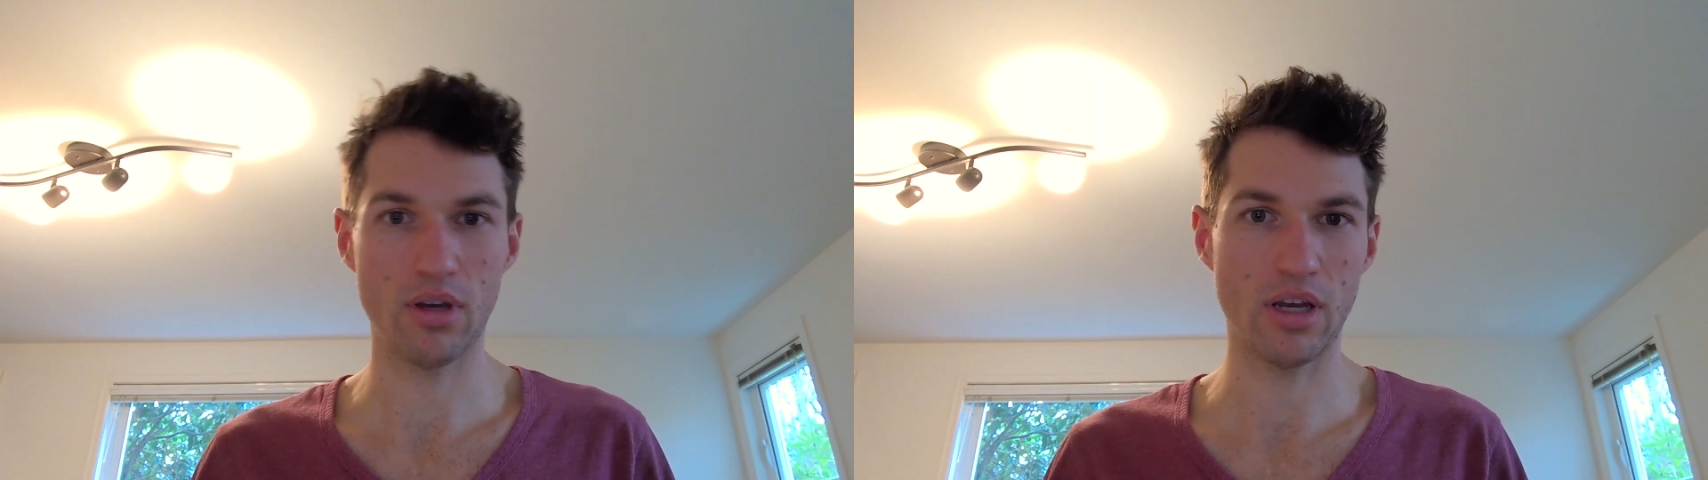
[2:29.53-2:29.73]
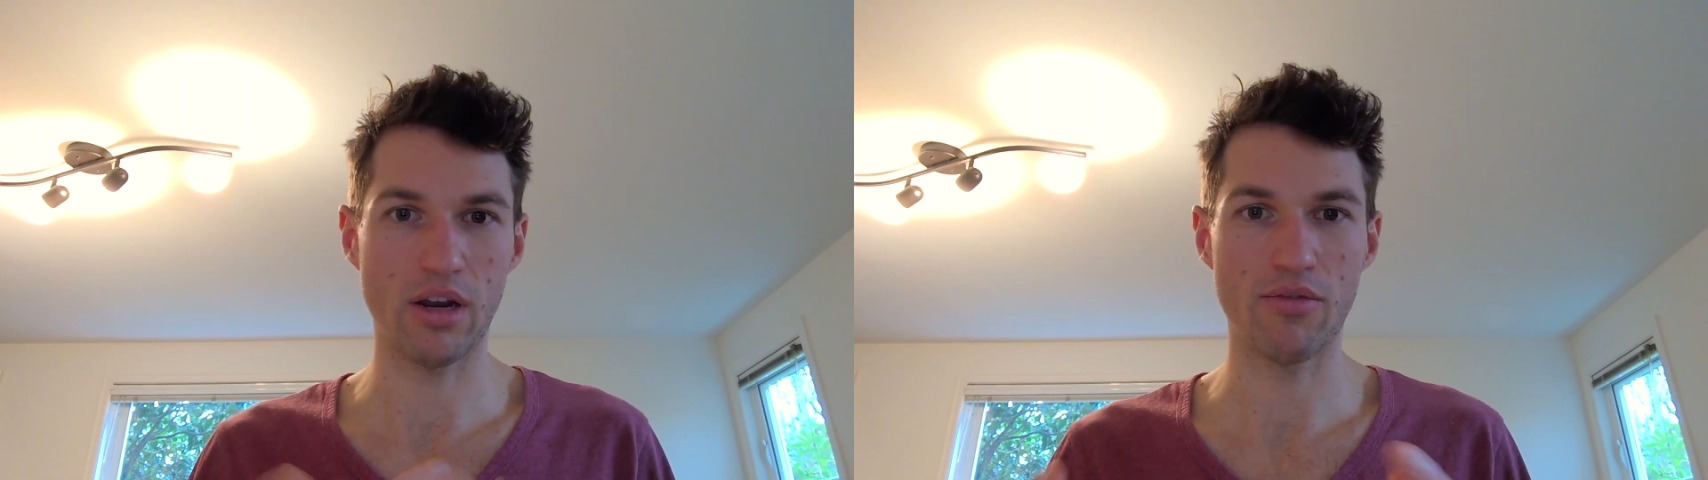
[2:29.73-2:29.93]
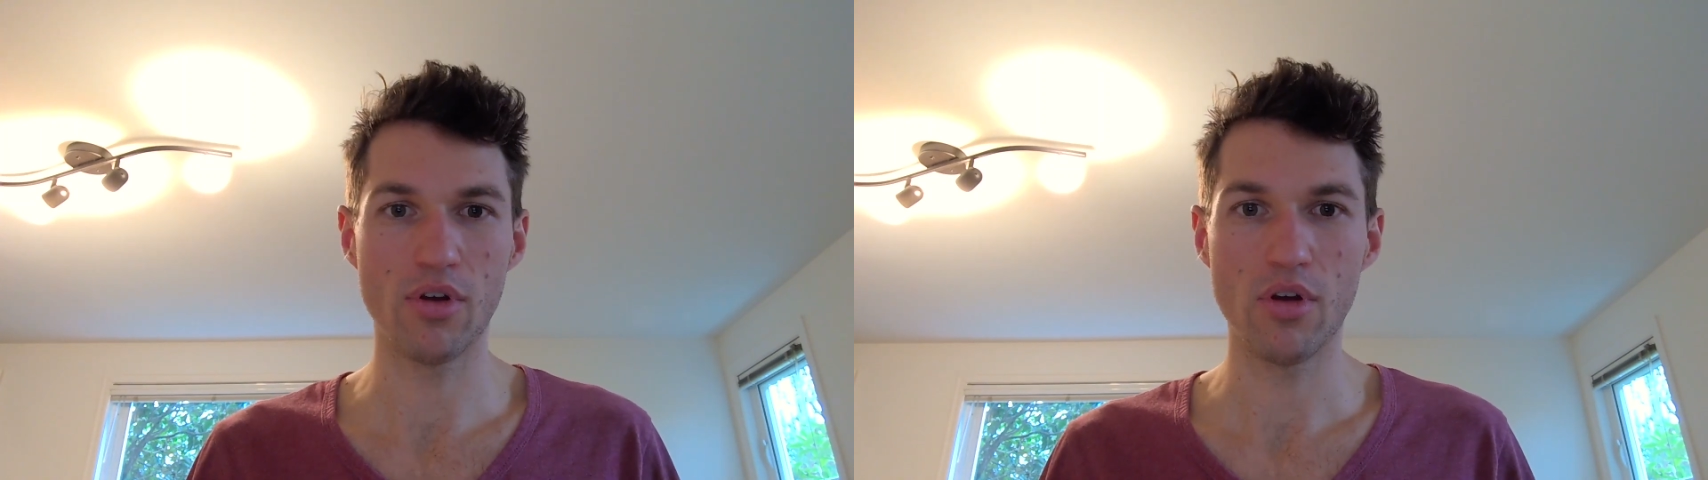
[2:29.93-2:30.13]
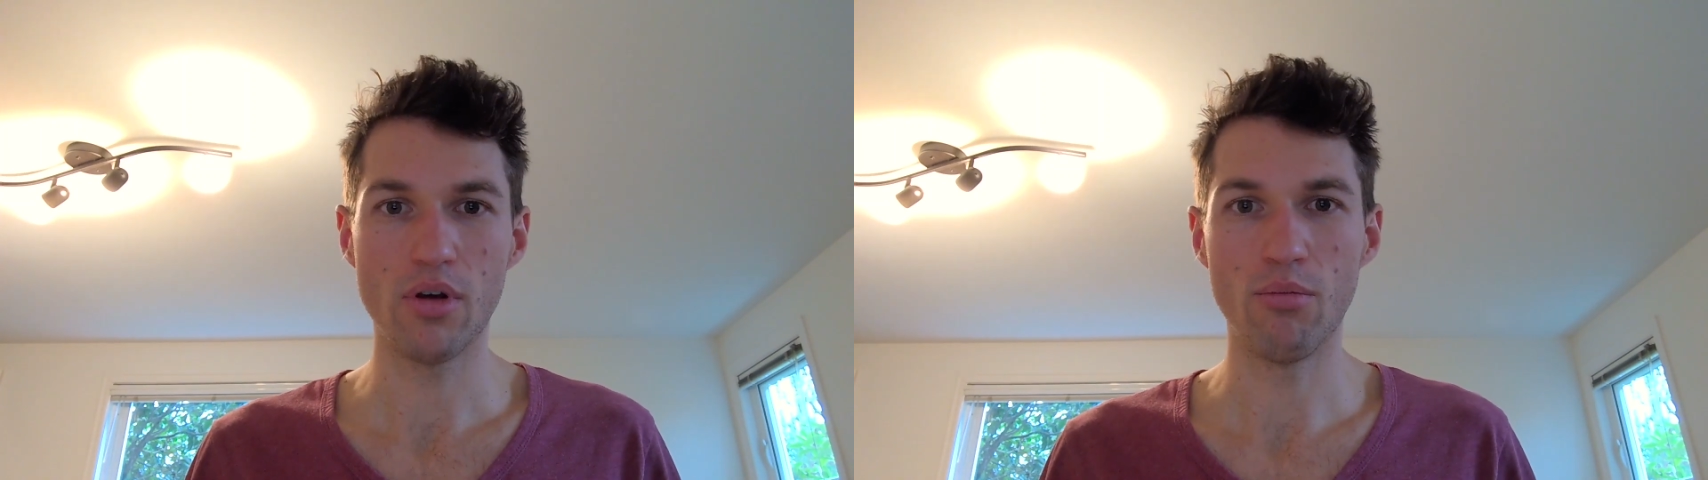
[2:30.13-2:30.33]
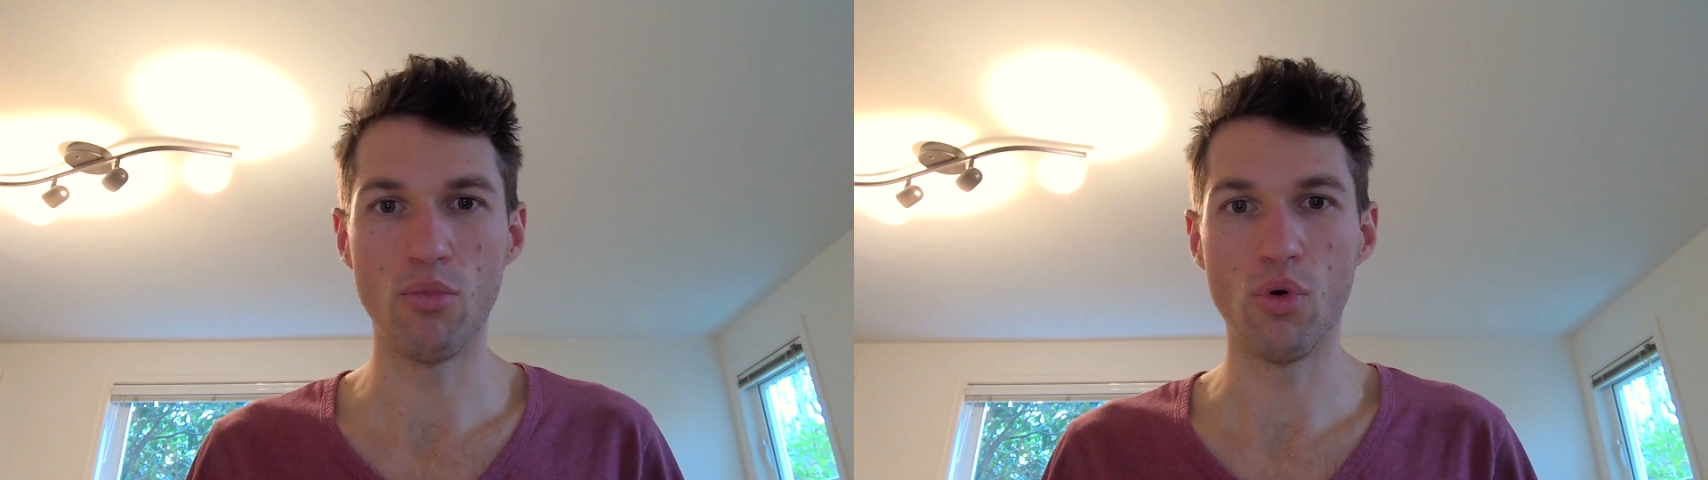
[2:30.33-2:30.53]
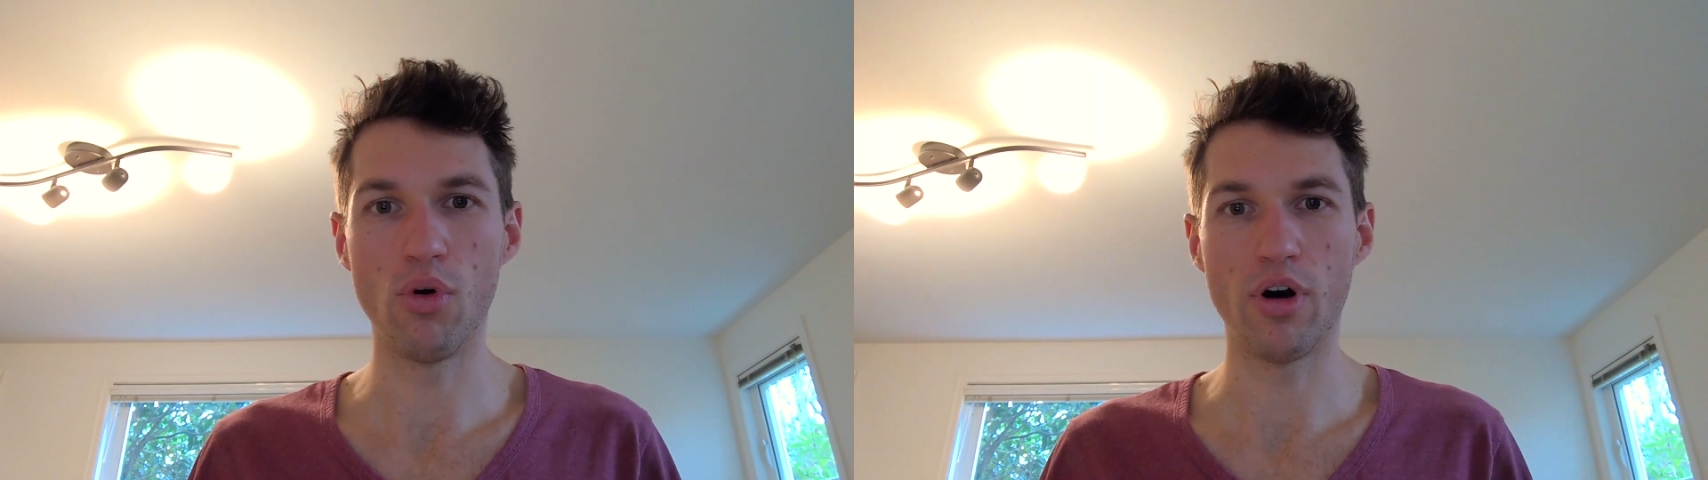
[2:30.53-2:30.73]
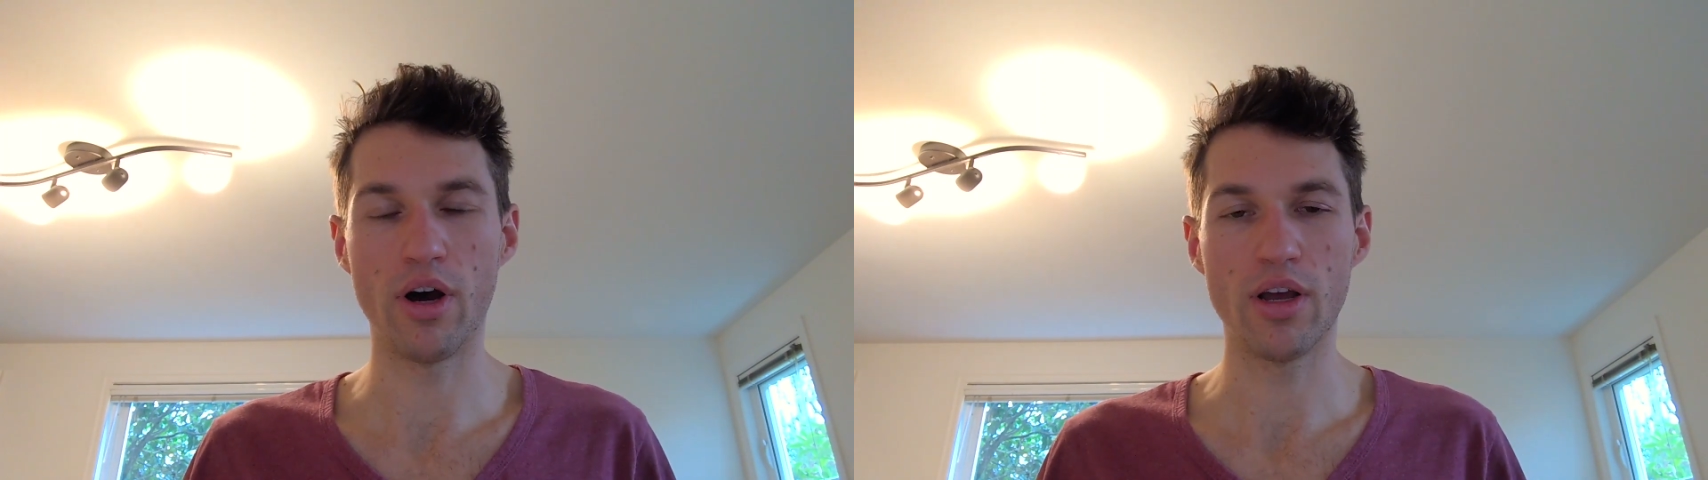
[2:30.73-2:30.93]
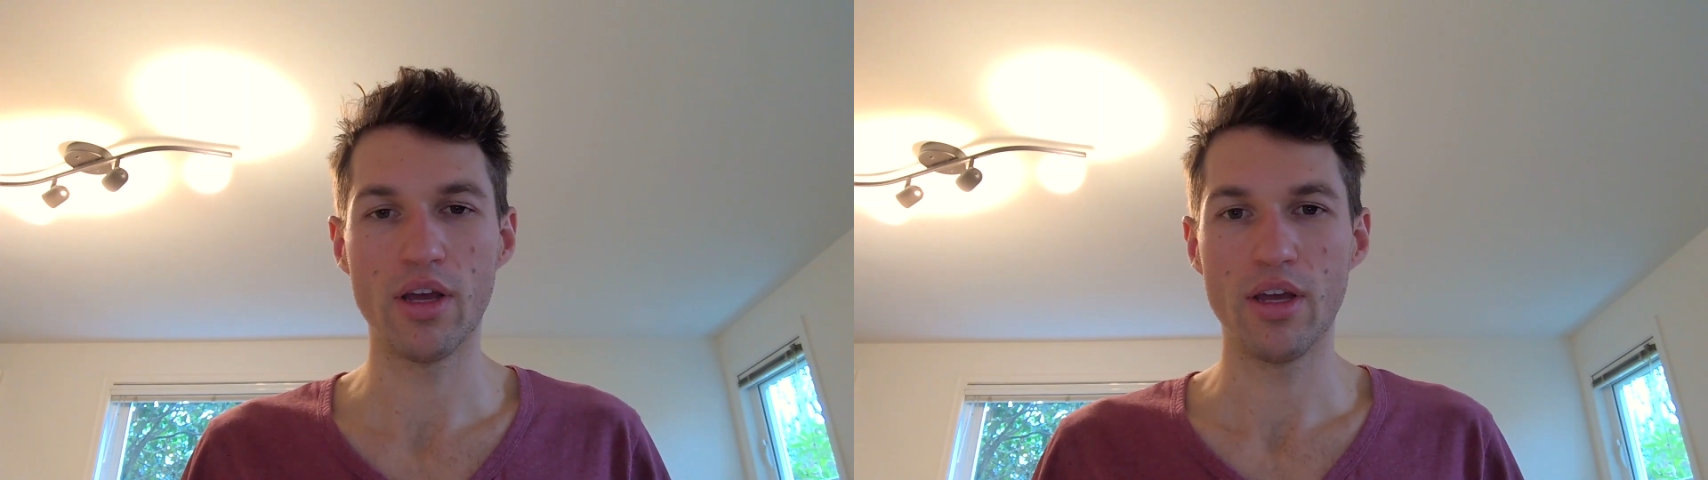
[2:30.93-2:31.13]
a kind of more